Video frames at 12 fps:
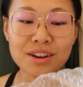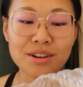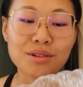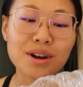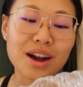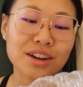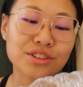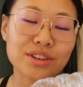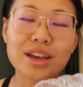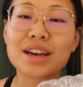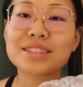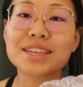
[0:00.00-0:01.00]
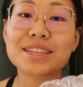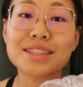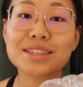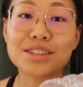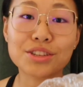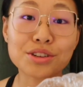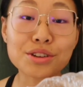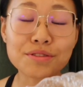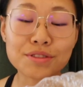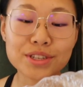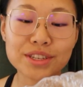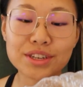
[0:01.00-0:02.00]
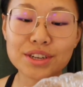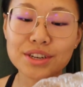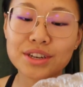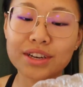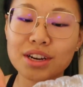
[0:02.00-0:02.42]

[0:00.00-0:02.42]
or actually as like the dessert for dinner.